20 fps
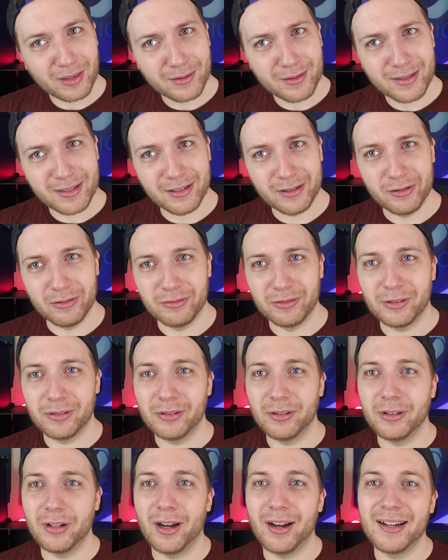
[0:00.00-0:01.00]
to
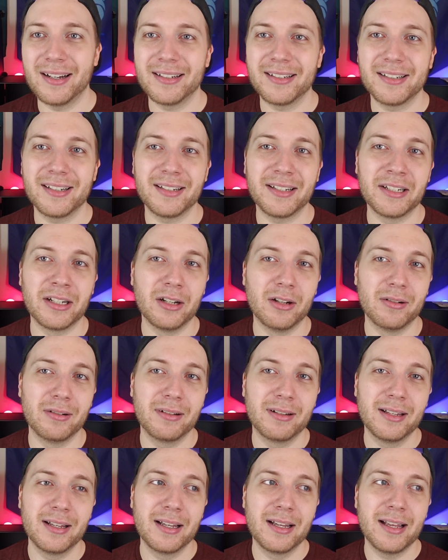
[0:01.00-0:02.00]
not, you know,
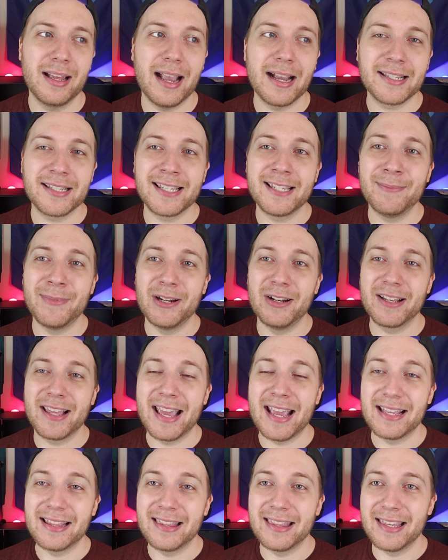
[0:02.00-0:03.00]

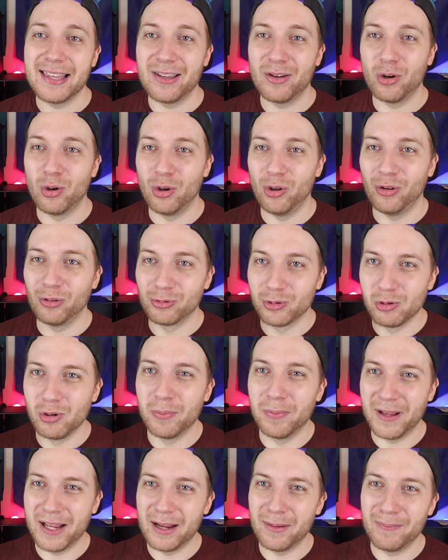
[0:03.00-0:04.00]
excommunicate the whole rural
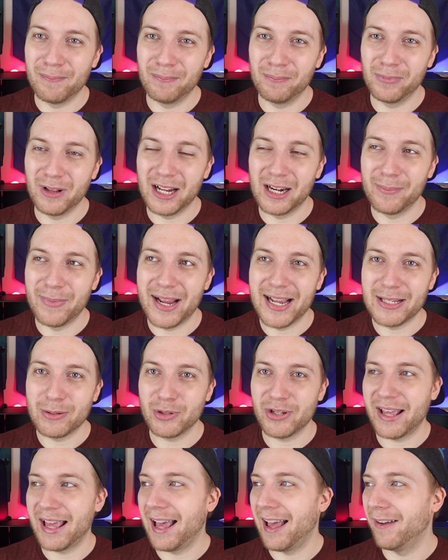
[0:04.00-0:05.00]
player base,
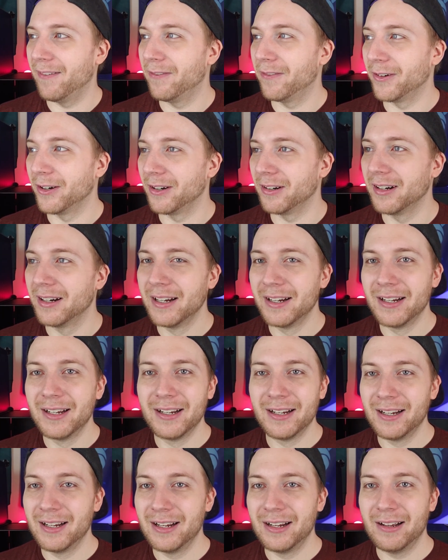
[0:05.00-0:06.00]
which they have for
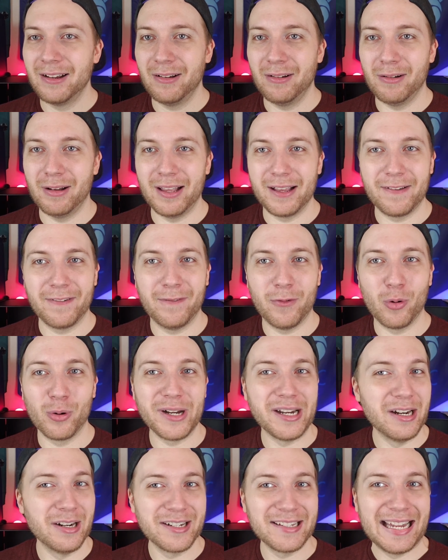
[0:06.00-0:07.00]
like 4
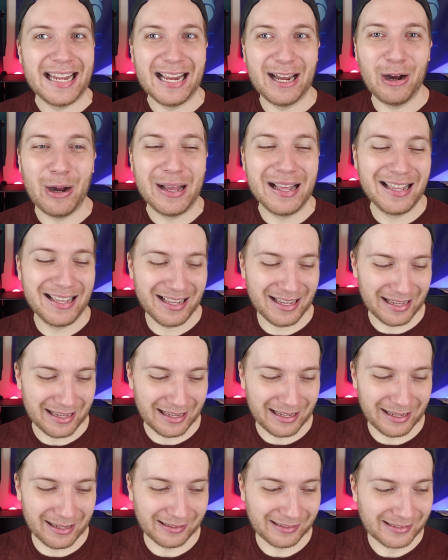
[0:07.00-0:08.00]
years now.
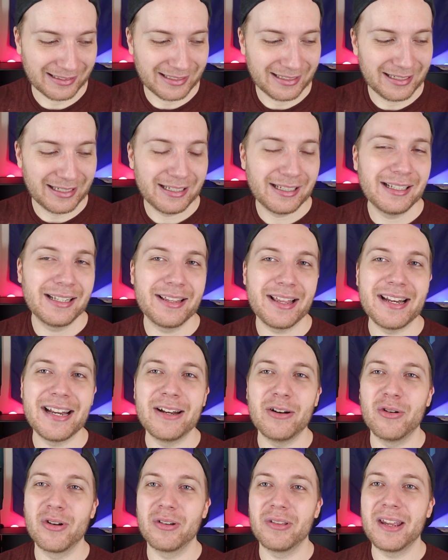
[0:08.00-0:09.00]
They
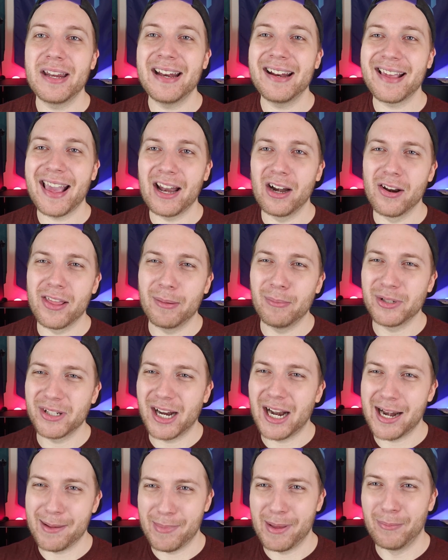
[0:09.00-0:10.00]
need to cater to them a
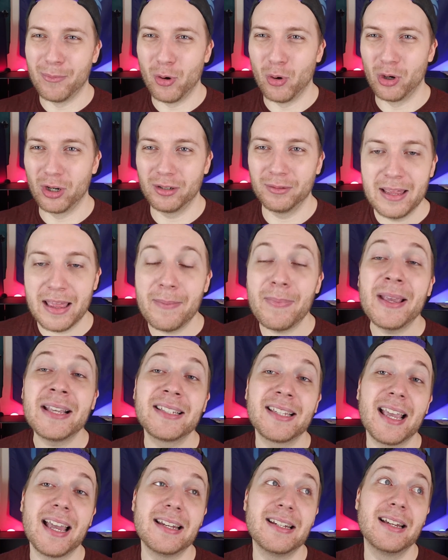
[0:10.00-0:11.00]
tiny bit more. That being
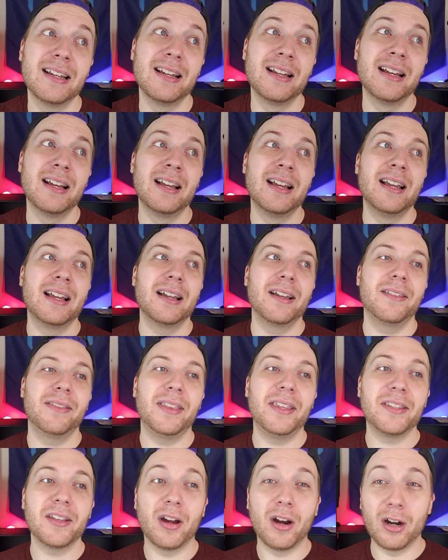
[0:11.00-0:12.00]
said,
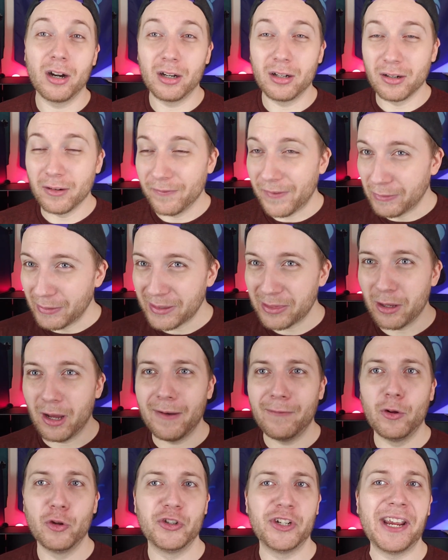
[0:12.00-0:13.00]
these are very
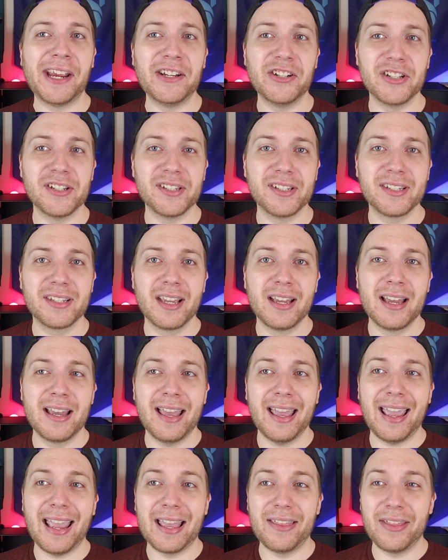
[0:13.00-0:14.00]
thoughtful changes,
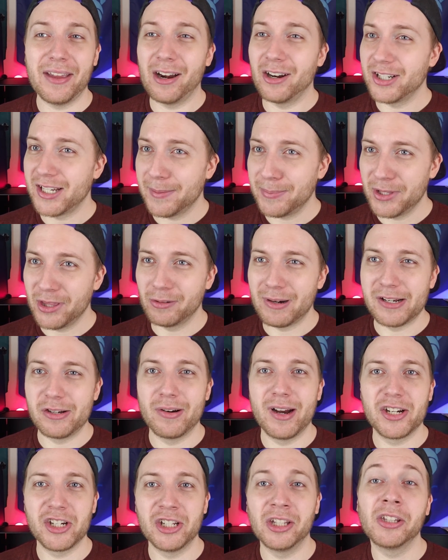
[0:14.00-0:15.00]
and they are steps in the right
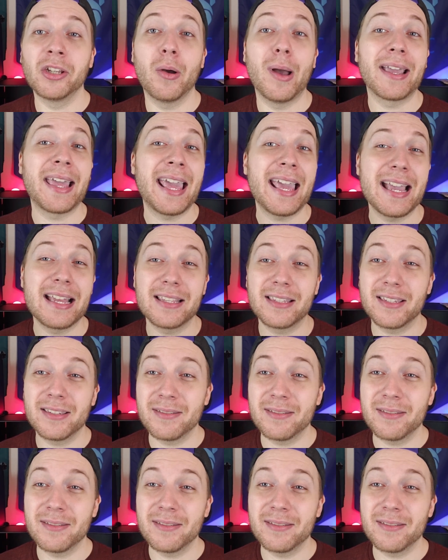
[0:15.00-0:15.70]
direction, so I can't,